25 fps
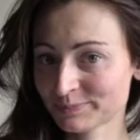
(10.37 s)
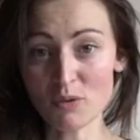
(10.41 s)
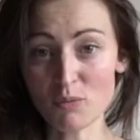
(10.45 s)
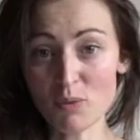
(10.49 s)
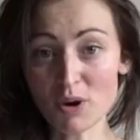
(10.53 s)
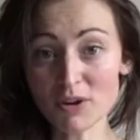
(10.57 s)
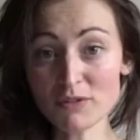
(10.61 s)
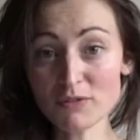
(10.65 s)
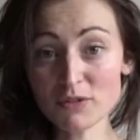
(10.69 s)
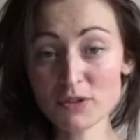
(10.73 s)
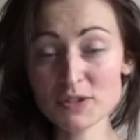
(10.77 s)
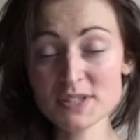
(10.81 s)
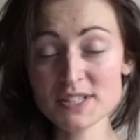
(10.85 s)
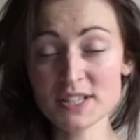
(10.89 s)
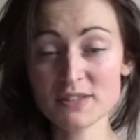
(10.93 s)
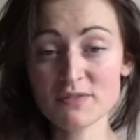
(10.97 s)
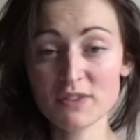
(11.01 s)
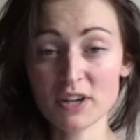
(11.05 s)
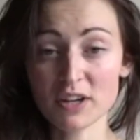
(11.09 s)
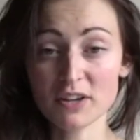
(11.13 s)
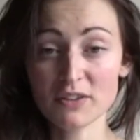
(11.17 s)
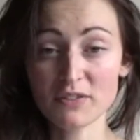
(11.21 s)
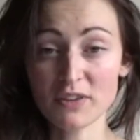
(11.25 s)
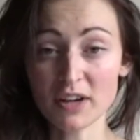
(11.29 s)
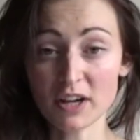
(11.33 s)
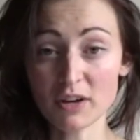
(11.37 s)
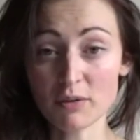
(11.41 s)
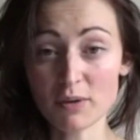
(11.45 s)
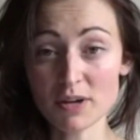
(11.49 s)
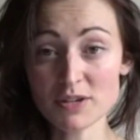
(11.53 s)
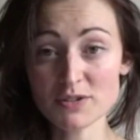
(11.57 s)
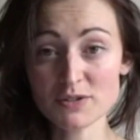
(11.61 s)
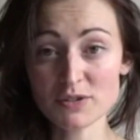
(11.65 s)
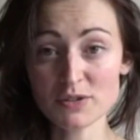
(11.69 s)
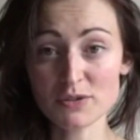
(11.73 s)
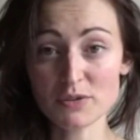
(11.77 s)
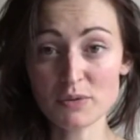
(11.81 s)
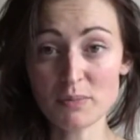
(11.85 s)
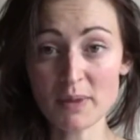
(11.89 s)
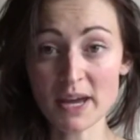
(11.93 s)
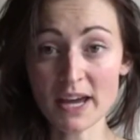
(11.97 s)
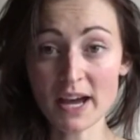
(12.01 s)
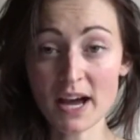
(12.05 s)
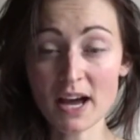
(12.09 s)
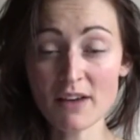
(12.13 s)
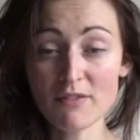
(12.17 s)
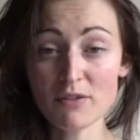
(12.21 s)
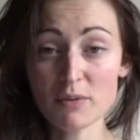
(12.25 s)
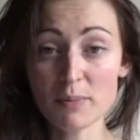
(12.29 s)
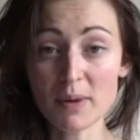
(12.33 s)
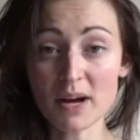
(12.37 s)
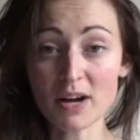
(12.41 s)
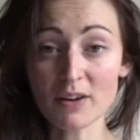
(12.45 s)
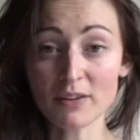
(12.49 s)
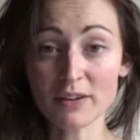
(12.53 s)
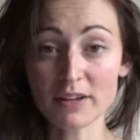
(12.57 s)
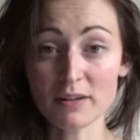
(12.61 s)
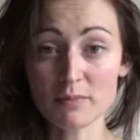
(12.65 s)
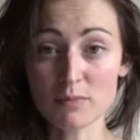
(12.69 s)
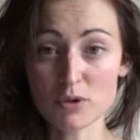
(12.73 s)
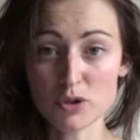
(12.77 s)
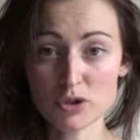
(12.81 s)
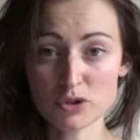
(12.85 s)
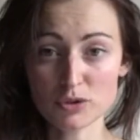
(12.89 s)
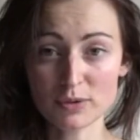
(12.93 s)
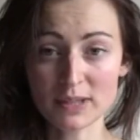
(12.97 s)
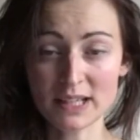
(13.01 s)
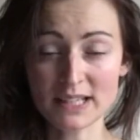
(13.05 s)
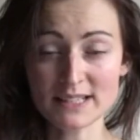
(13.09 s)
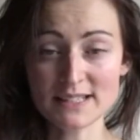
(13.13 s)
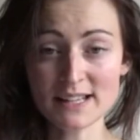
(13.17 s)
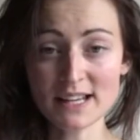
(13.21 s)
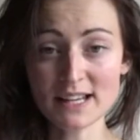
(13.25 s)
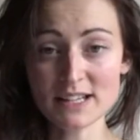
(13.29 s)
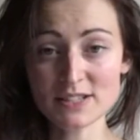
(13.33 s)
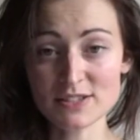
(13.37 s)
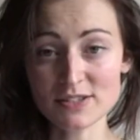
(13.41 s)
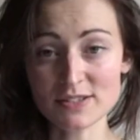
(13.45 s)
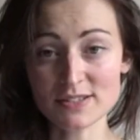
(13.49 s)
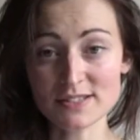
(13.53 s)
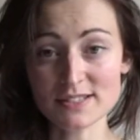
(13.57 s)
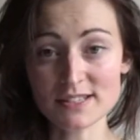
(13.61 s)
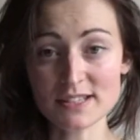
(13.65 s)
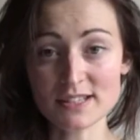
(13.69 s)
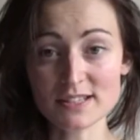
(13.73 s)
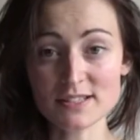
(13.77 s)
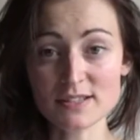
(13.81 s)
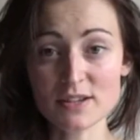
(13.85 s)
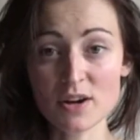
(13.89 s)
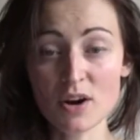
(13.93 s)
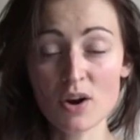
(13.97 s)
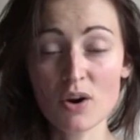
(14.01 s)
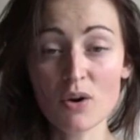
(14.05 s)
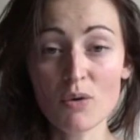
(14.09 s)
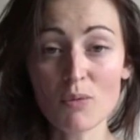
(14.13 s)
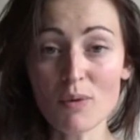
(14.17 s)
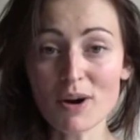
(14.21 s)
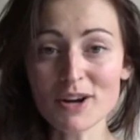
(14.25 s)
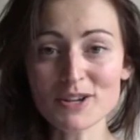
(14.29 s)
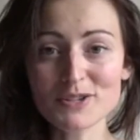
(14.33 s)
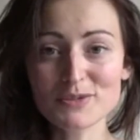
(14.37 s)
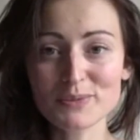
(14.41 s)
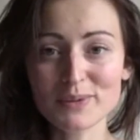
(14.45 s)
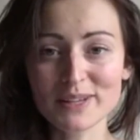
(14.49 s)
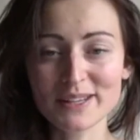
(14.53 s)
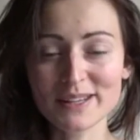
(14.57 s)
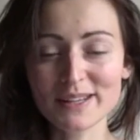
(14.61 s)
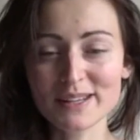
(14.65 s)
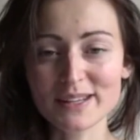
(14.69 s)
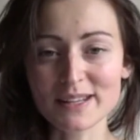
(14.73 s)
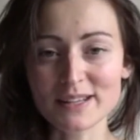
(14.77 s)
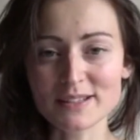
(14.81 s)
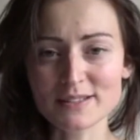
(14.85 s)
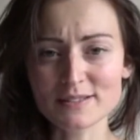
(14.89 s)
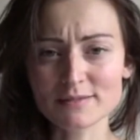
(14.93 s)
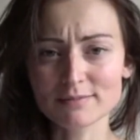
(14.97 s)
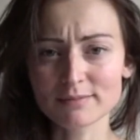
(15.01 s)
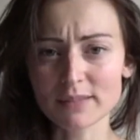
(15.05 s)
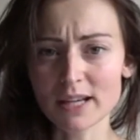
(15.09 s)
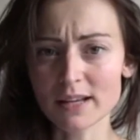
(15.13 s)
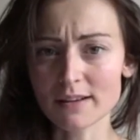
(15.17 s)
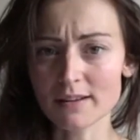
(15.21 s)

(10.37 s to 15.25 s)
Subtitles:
One first and very fair question you may have about emotional intelligence is, why do we need it?